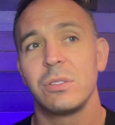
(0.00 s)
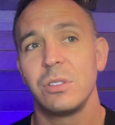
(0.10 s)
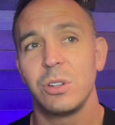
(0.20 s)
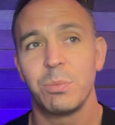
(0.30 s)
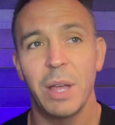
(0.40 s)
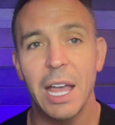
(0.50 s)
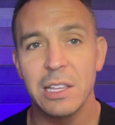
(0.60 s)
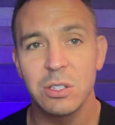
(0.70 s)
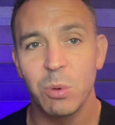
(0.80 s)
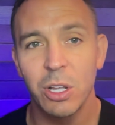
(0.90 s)
your
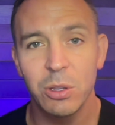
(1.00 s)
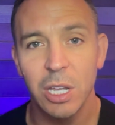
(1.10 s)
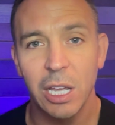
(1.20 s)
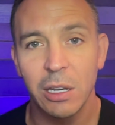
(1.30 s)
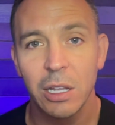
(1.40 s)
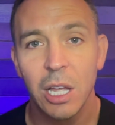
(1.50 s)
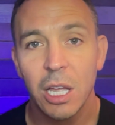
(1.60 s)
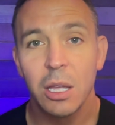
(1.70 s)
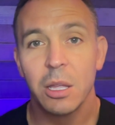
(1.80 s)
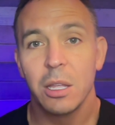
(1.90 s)
best while you can,
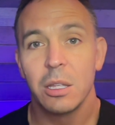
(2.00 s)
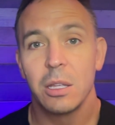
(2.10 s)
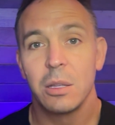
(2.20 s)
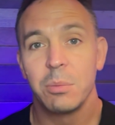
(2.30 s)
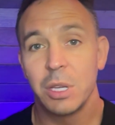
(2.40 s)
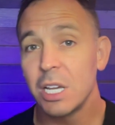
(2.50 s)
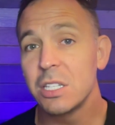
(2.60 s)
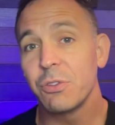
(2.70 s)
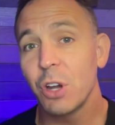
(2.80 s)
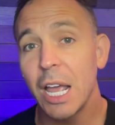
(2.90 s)
because
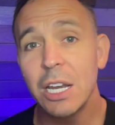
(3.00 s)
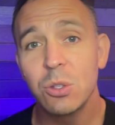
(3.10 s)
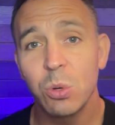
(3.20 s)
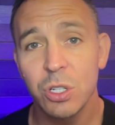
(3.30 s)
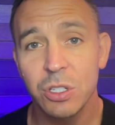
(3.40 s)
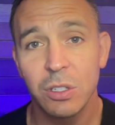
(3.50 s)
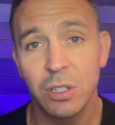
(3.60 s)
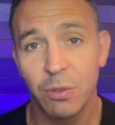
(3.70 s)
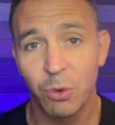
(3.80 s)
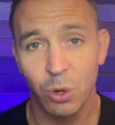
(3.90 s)
if you're headed towards
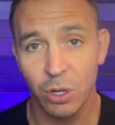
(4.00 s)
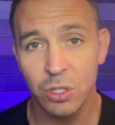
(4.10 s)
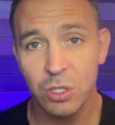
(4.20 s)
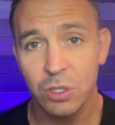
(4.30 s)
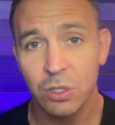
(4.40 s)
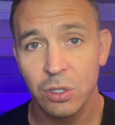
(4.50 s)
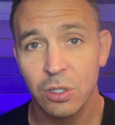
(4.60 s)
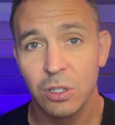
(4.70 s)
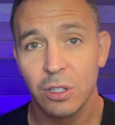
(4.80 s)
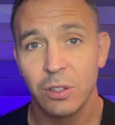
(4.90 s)
divorce,
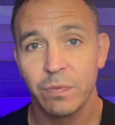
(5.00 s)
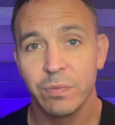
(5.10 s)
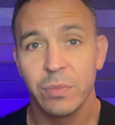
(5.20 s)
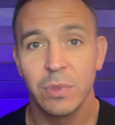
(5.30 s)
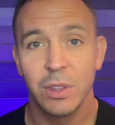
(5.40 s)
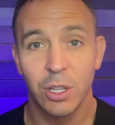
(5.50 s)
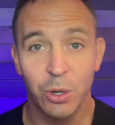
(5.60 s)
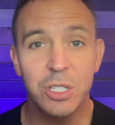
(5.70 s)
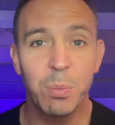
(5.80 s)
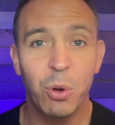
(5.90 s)
there
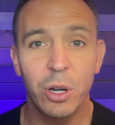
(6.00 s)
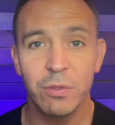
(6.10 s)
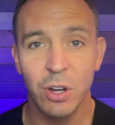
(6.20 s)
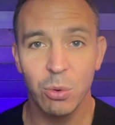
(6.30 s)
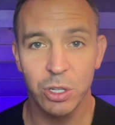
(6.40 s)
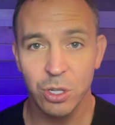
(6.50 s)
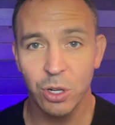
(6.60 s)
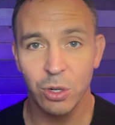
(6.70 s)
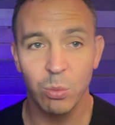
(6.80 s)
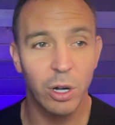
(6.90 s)
is a point of no
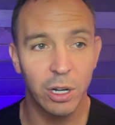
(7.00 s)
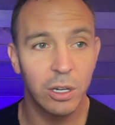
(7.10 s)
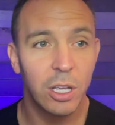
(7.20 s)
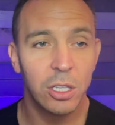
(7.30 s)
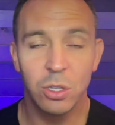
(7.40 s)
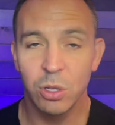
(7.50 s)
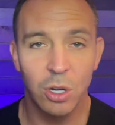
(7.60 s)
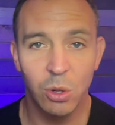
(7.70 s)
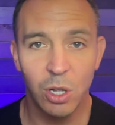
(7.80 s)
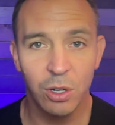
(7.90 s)
return where you can
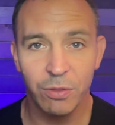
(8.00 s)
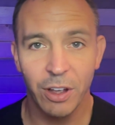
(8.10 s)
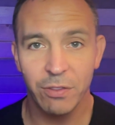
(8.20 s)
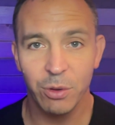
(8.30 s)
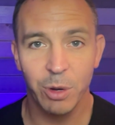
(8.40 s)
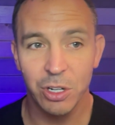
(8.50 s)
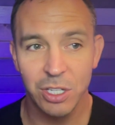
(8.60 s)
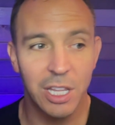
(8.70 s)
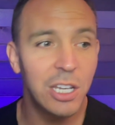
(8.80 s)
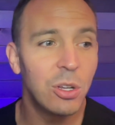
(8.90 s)
no longer fight for your marriage.
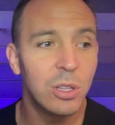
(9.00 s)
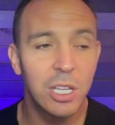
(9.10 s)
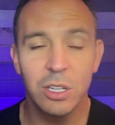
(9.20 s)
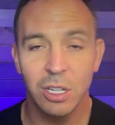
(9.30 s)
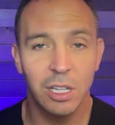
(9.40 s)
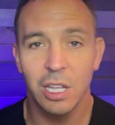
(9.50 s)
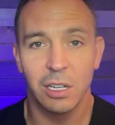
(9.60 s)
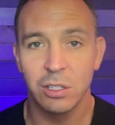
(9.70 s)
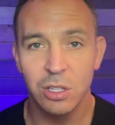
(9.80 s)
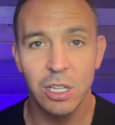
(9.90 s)
And then
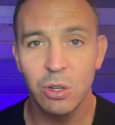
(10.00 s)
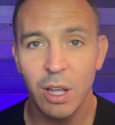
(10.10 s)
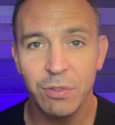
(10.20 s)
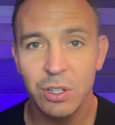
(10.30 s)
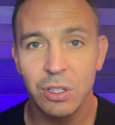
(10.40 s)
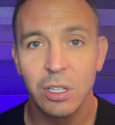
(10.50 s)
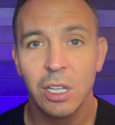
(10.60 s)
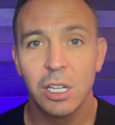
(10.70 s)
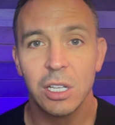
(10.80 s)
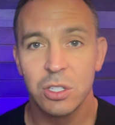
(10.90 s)
you have to
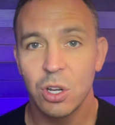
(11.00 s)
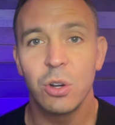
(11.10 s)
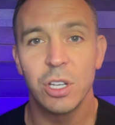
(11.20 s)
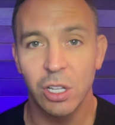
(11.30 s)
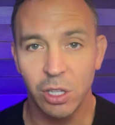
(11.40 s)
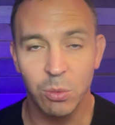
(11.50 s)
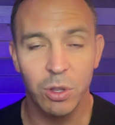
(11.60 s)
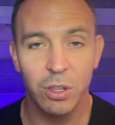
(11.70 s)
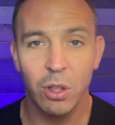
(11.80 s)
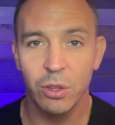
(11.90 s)
start dealing
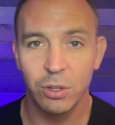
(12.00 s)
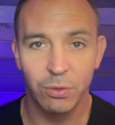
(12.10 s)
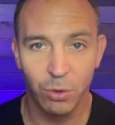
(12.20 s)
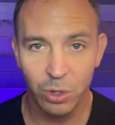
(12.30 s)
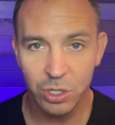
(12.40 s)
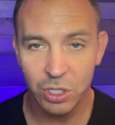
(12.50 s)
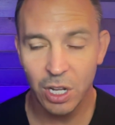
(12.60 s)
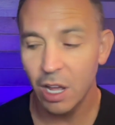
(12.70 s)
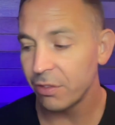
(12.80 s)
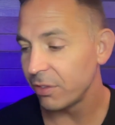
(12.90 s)
with all the divorce
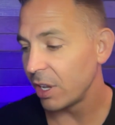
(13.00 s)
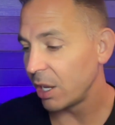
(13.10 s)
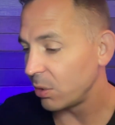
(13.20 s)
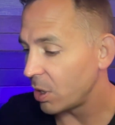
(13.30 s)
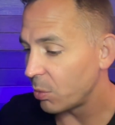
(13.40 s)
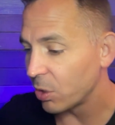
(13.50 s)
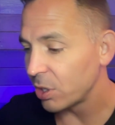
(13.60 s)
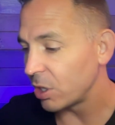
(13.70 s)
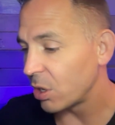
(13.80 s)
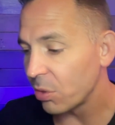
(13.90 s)
stuff. And we're going
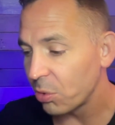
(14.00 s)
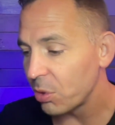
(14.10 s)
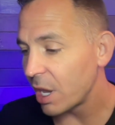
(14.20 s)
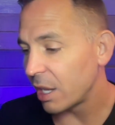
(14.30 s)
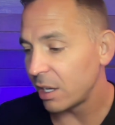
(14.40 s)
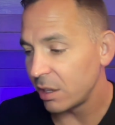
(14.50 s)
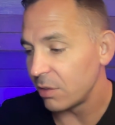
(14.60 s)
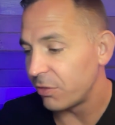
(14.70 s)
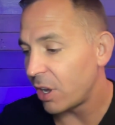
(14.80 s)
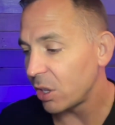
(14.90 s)
to go through that in the
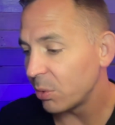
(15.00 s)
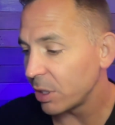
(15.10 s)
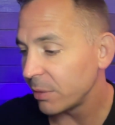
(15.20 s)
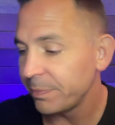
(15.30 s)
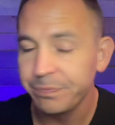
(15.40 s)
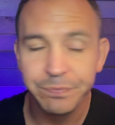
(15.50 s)
following